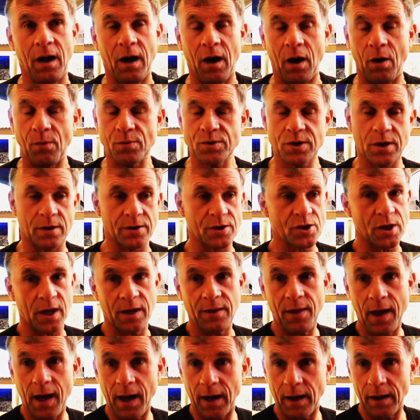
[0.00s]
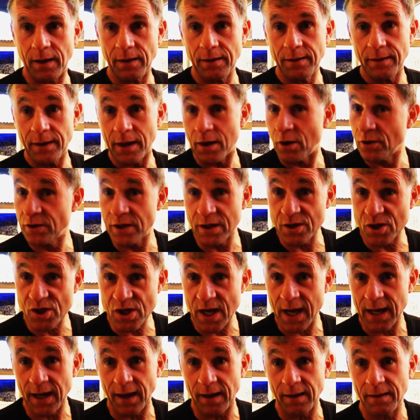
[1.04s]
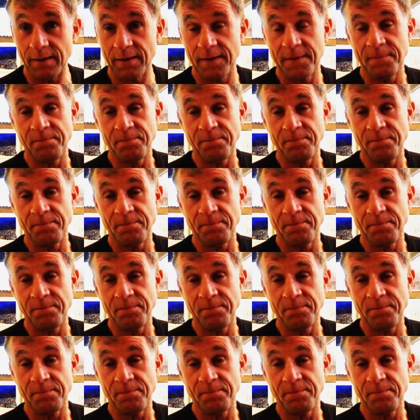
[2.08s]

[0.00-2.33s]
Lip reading: I was going to say that and I didn't say it.